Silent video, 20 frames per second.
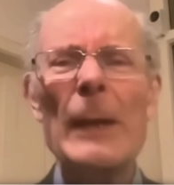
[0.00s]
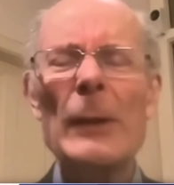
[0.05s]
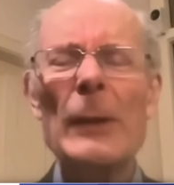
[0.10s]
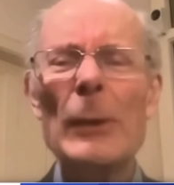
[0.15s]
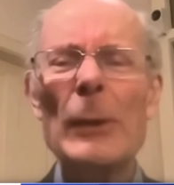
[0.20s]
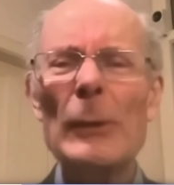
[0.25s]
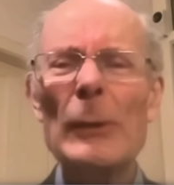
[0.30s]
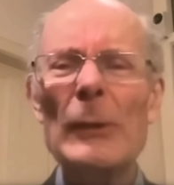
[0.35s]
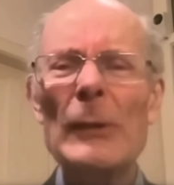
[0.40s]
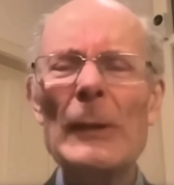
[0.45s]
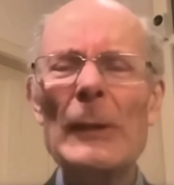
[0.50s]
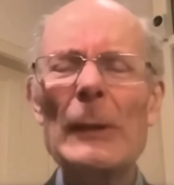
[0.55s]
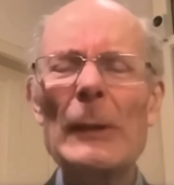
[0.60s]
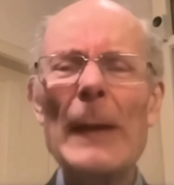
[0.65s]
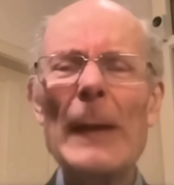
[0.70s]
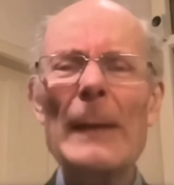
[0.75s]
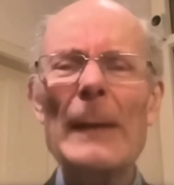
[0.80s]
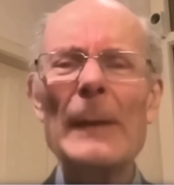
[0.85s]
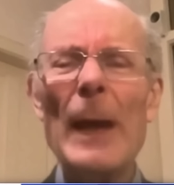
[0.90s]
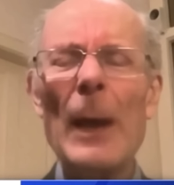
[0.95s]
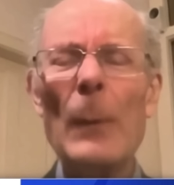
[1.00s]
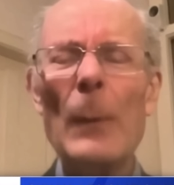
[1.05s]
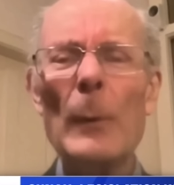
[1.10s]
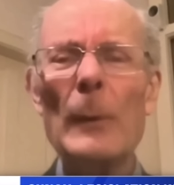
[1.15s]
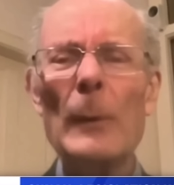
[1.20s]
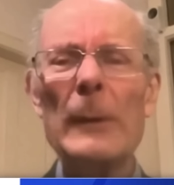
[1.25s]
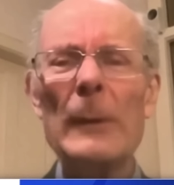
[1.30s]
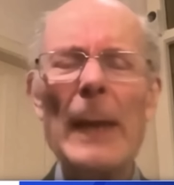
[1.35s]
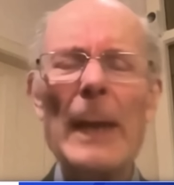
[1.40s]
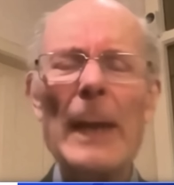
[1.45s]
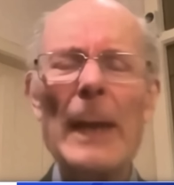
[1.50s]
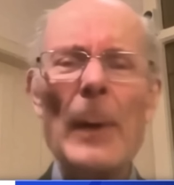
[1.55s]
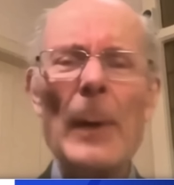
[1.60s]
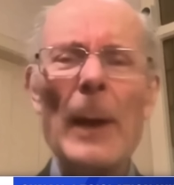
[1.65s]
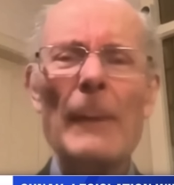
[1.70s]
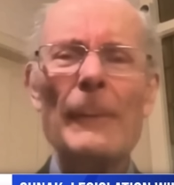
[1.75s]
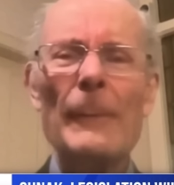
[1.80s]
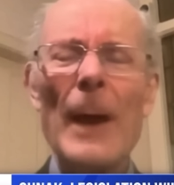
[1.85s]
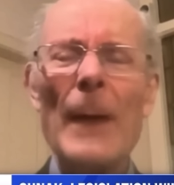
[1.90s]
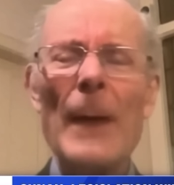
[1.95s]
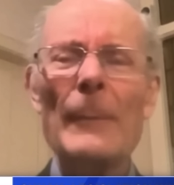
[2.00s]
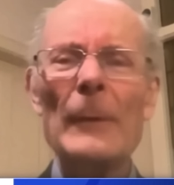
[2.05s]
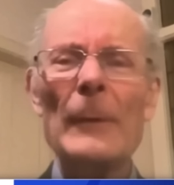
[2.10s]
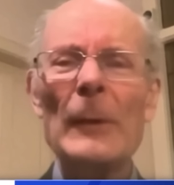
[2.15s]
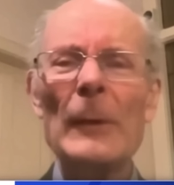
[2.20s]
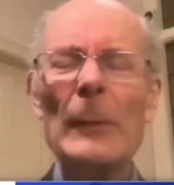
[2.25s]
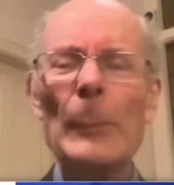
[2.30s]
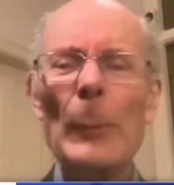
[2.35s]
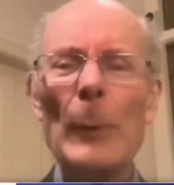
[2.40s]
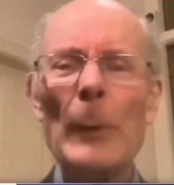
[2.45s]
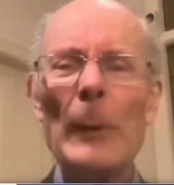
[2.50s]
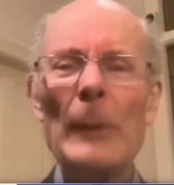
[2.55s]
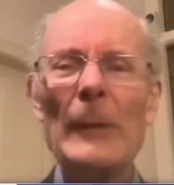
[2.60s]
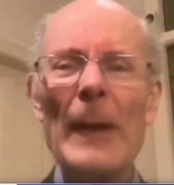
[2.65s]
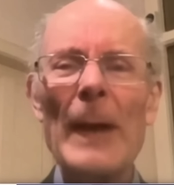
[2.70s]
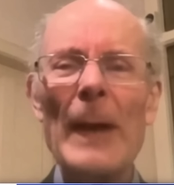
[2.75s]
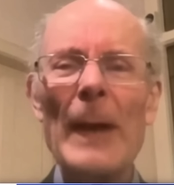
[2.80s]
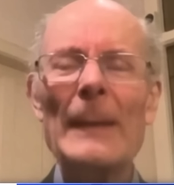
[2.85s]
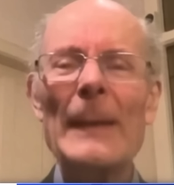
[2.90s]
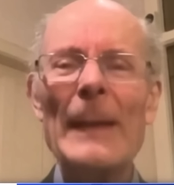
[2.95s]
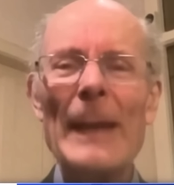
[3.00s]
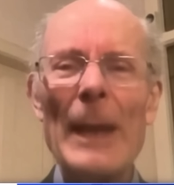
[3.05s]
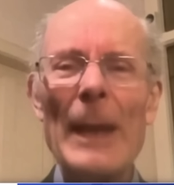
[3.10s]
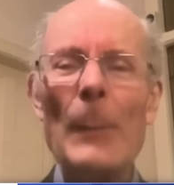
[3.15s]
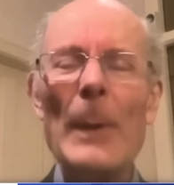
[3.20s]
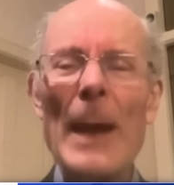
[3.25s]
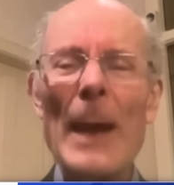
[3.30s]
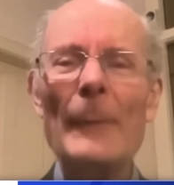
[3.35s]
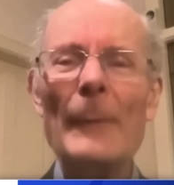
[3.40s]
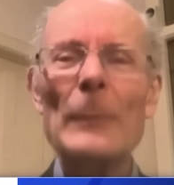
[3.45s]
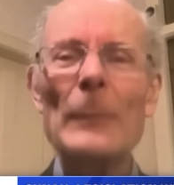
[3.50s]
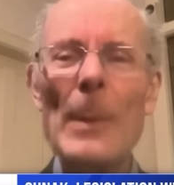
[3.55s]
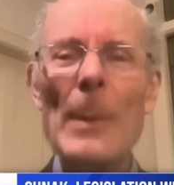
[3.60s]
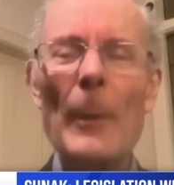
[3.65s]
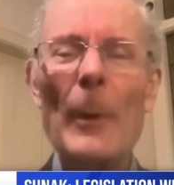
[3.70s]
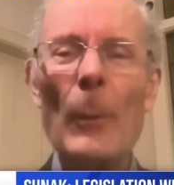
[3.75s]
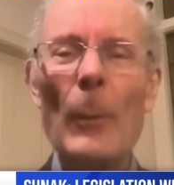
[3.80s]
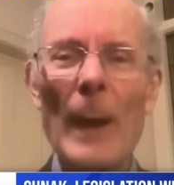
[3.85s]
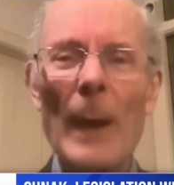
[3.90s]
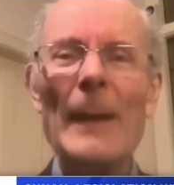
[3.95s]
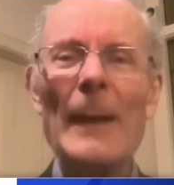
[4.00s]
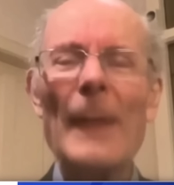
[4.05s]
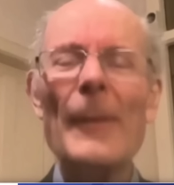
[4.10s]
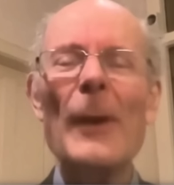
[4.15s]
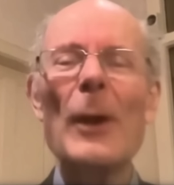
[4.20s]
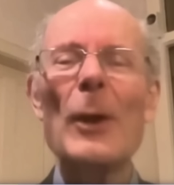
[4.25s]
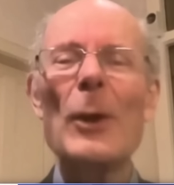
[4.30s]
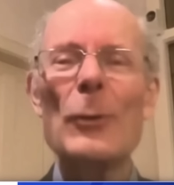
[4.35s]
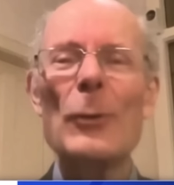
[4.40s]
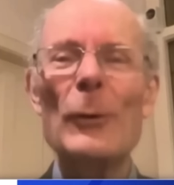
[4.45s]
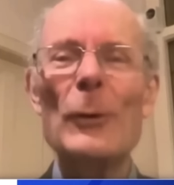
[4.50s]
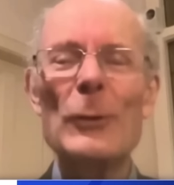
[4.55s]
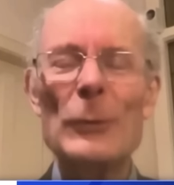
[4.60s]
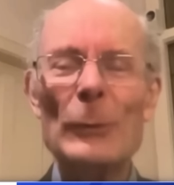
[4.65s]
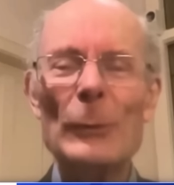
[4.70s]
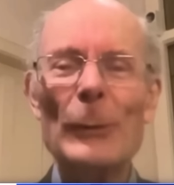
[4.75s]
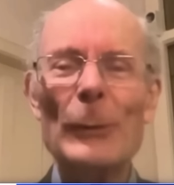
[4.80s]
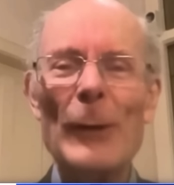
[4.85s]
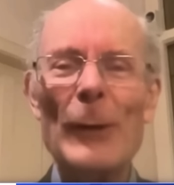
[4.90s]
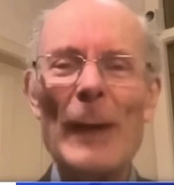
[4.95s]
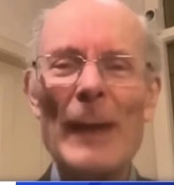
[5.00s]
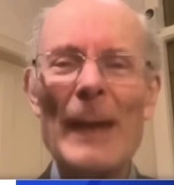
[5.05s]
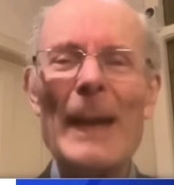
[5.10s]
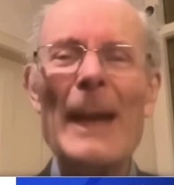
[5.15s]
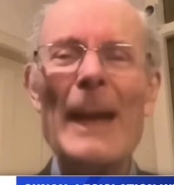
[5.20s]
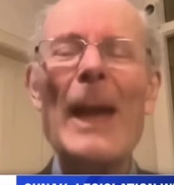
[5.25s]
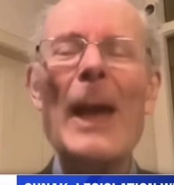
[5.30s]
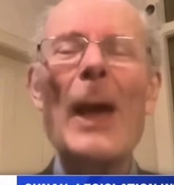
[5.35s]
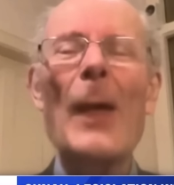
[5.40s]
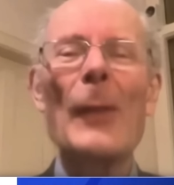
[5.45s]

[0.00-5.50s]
You still end up with Labour 5 or 6 points ahead. And here we have to remember one other crucial thing.